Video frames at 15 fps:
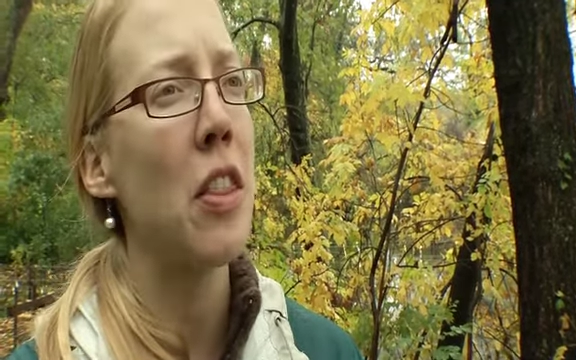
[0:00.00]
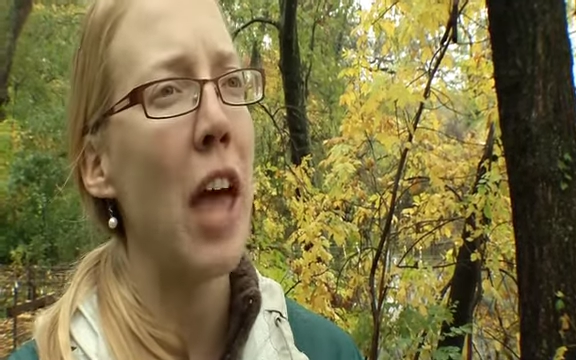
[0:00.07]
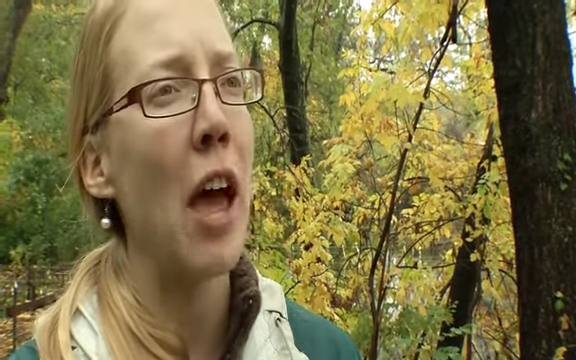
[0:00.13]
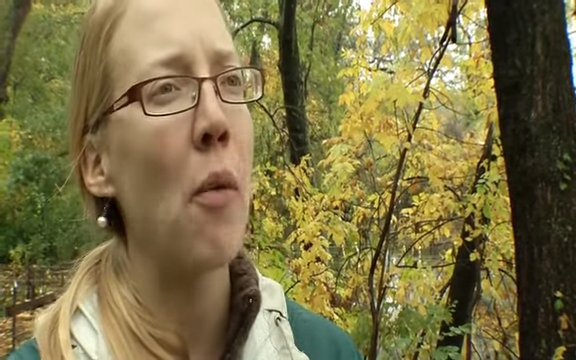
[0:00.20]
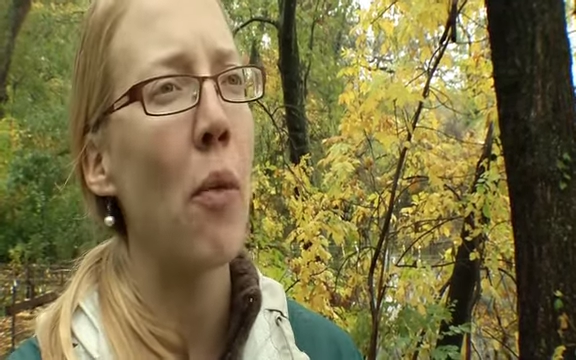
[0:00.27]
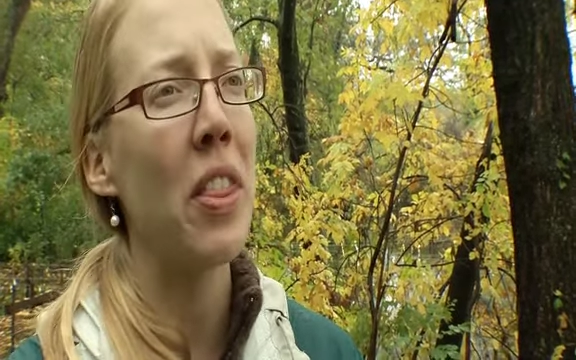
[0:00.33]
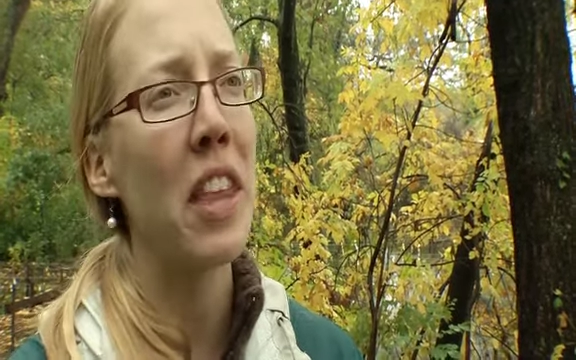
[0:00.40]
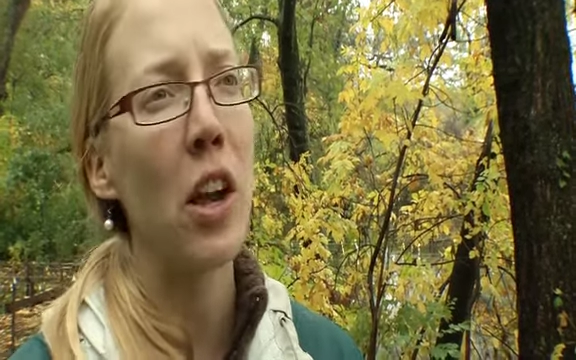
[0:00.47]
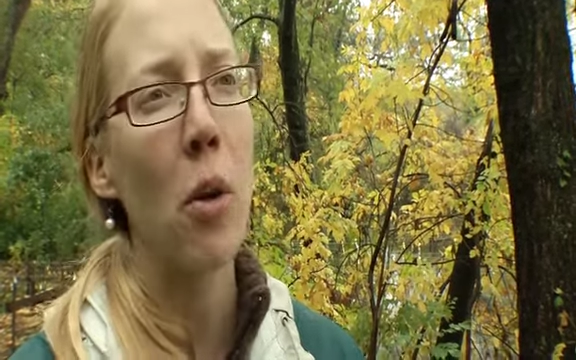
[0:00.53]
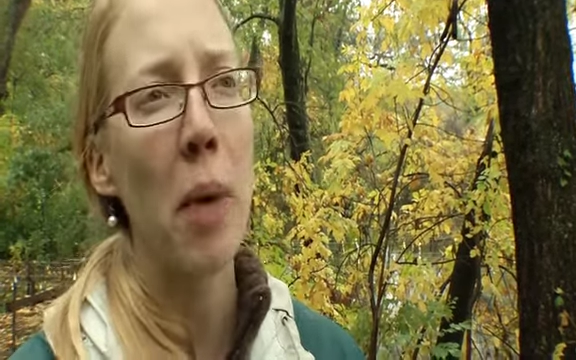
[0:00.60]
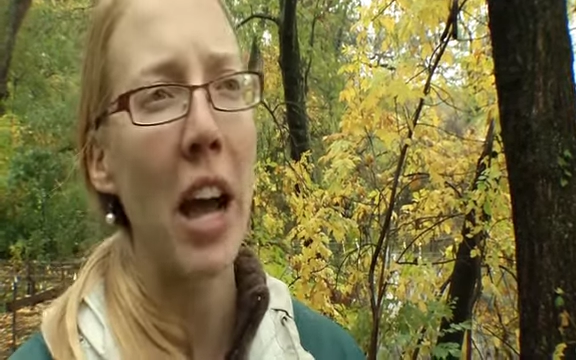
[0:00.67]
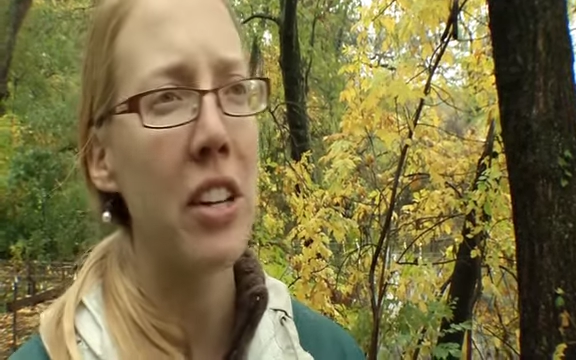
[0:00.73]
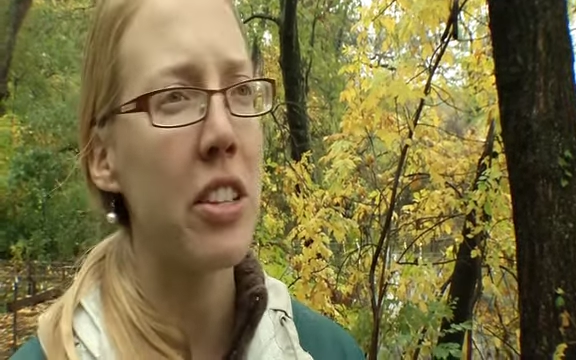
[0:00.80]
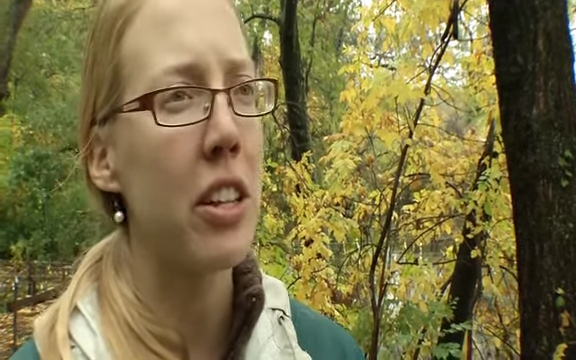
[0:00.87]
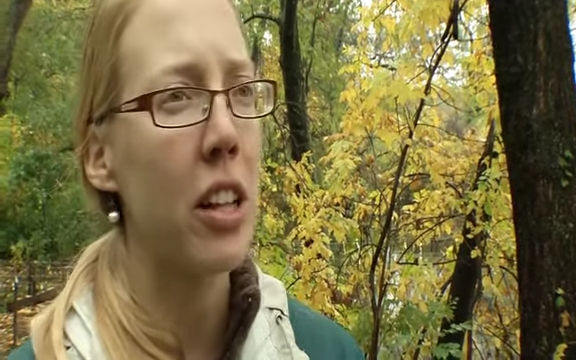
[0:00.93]
that when they go
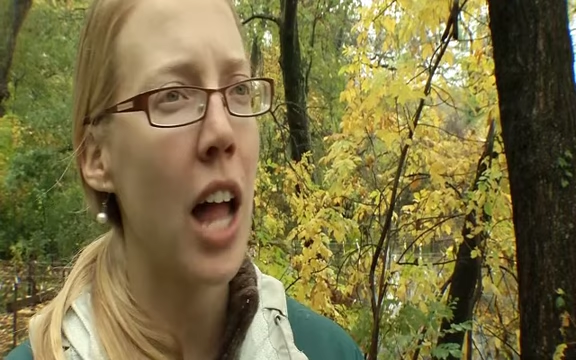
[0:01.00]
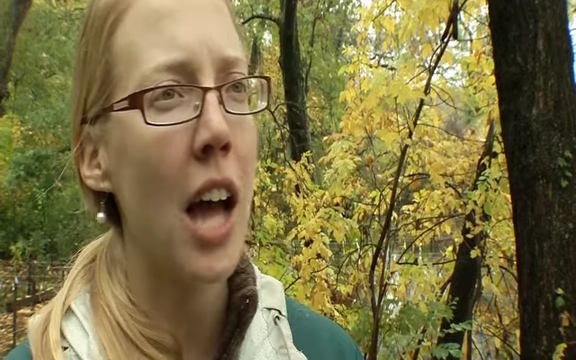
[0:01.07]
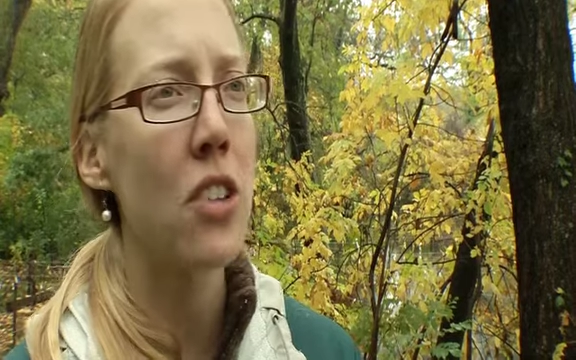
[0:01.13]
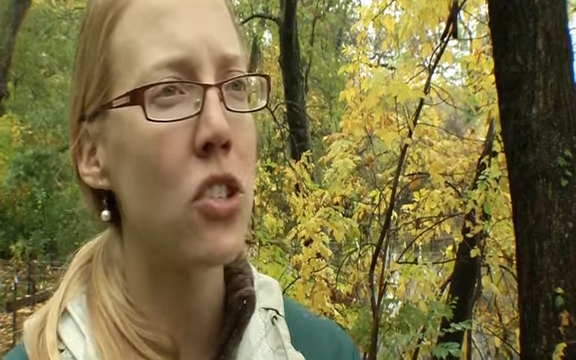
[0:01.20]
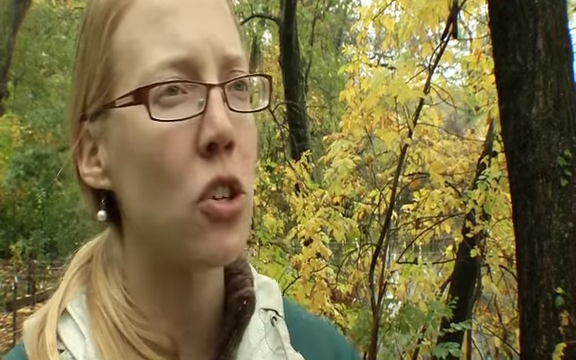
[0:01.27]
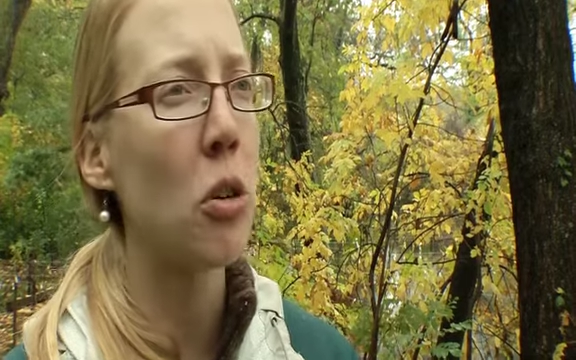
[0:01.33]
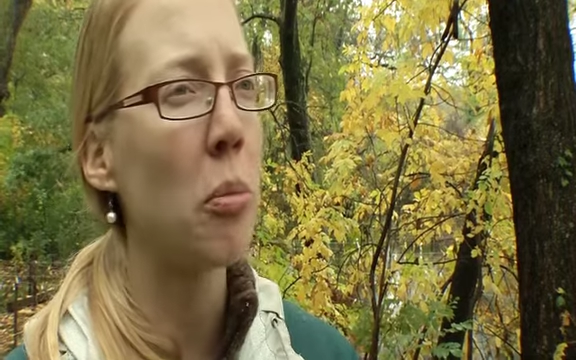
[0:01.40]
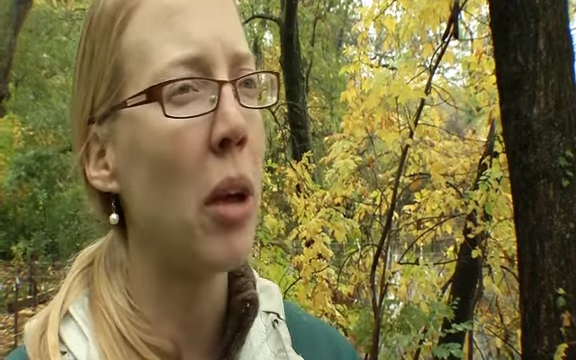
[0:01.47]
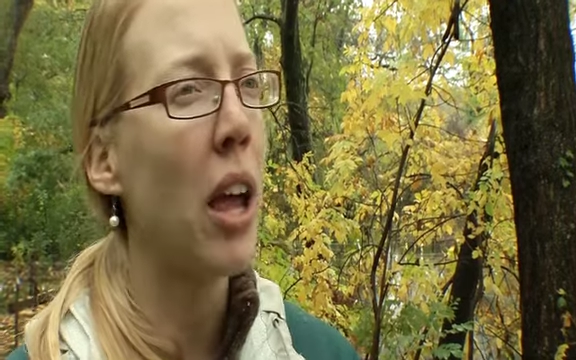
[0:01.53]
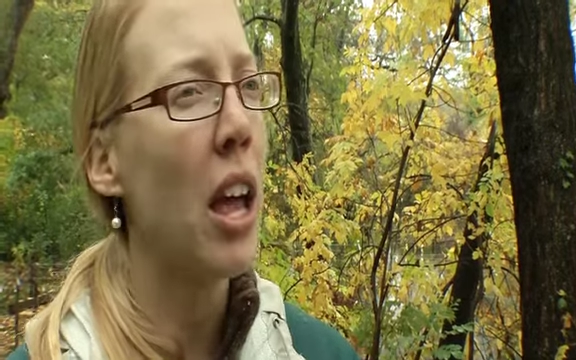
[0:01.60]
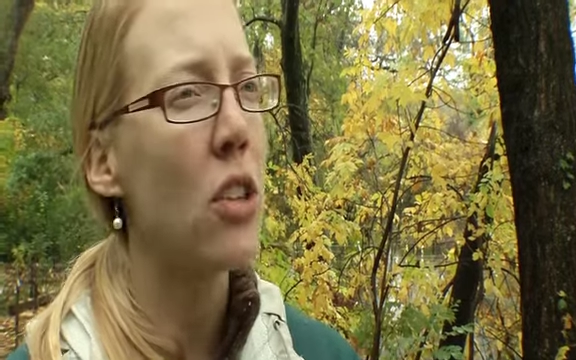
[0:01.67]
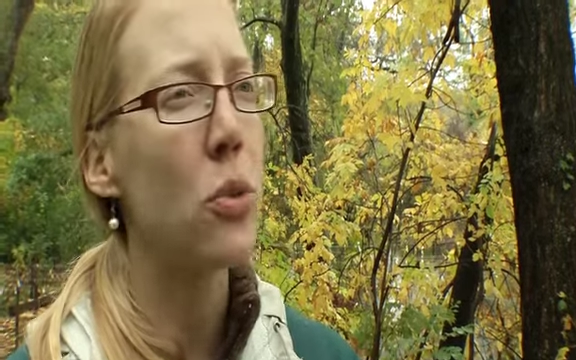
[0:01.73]
back to the classroom,